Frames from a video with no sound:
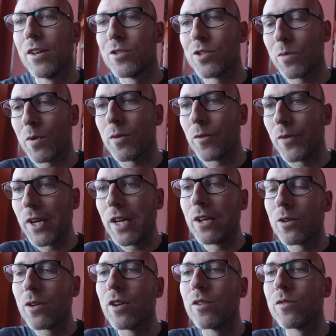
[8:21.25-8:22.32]
So we were really
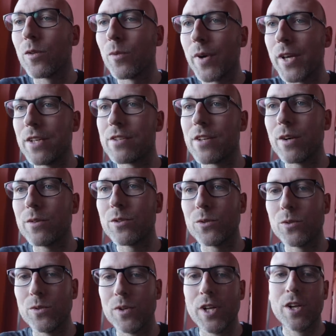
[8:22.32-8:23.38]
looking for ways how
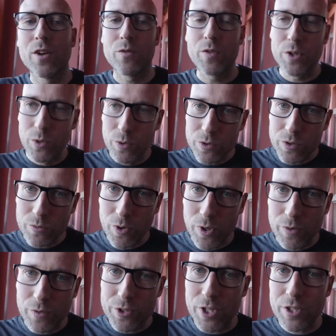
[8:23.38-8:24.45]
to reduce the
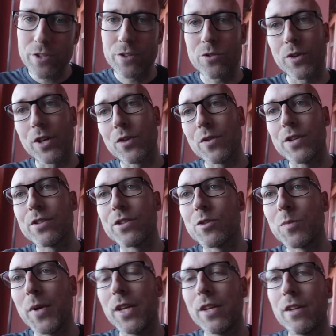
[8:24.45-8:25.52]
rolling resistance or increase the
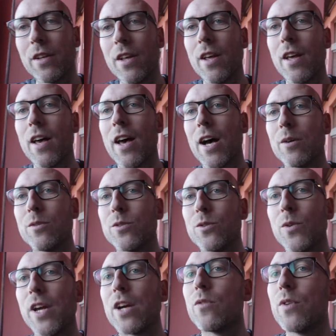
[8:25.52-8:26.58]
speed, how
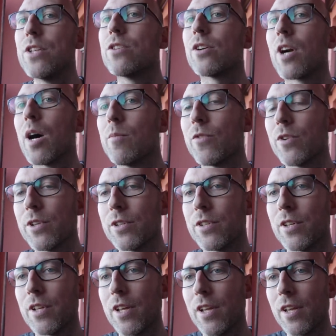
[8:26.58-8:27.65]
to increase the comfort,
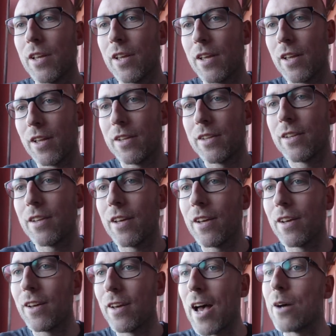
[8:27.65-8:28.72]
and
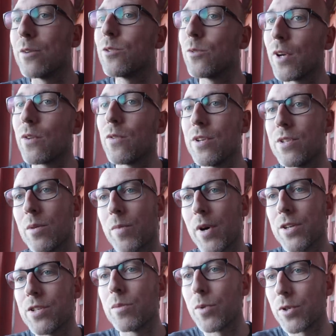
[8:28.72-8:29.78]
uh, how to increase the
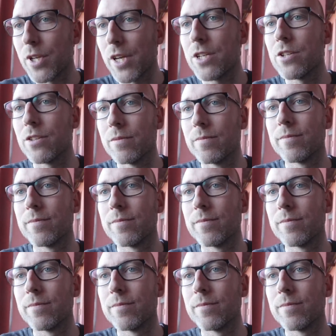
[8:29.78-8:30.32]
puncture protection.